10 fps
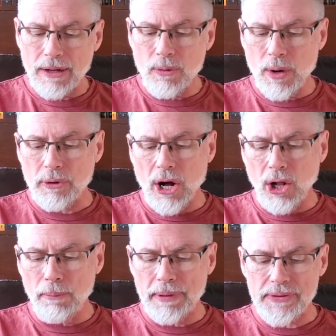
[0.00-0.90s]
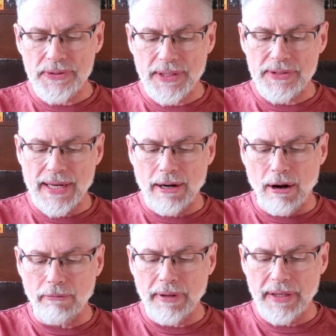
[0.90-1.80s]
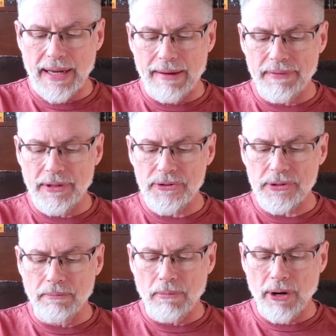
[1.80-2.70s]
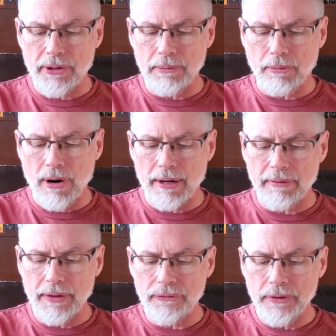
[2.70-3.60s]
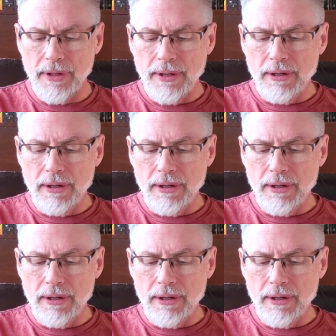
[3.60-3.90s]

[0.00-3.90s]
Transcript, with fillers: Quote, all but six had already evidenced marked progress.